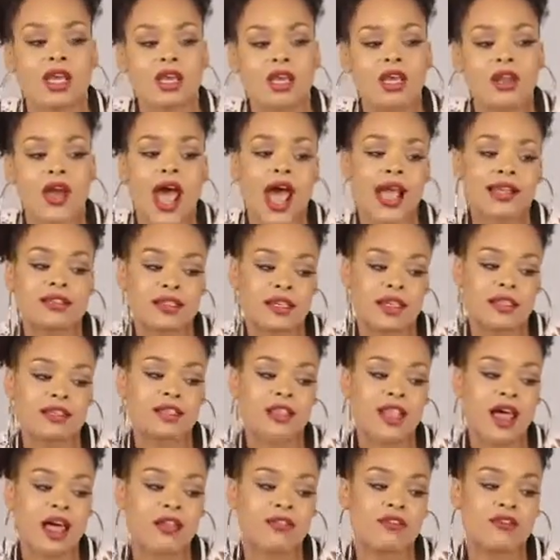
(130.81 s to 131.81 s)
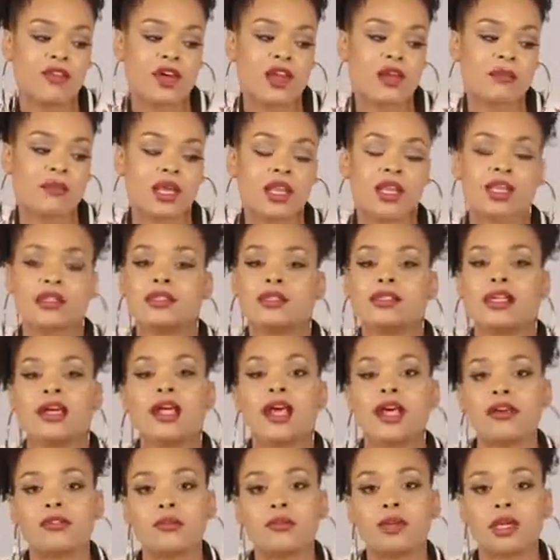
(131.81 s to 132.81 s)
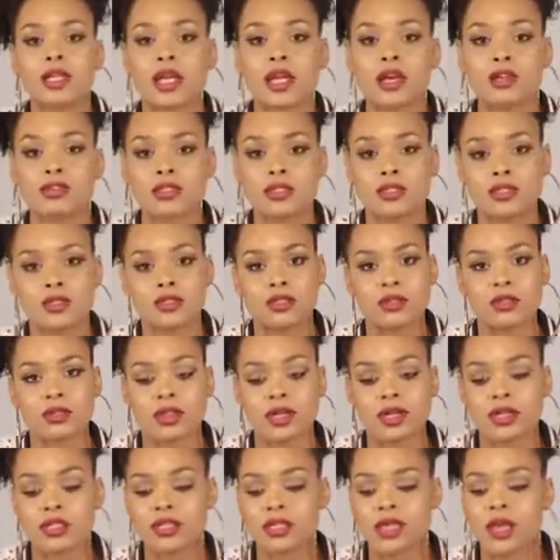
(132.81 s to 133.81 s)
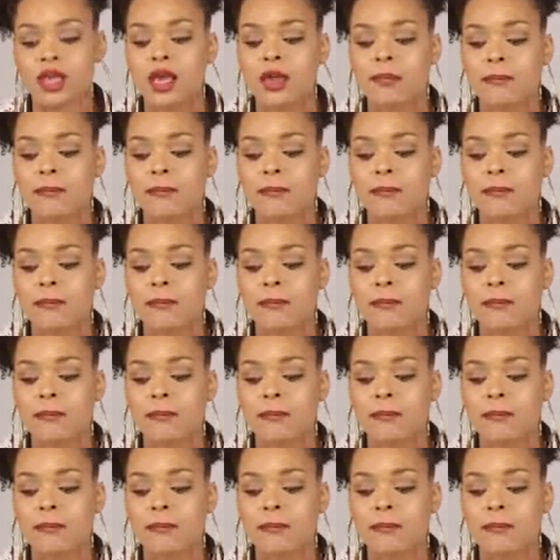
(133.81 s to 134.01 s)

Acting is a lot of fun. I'm getting to tell everybody else's stories.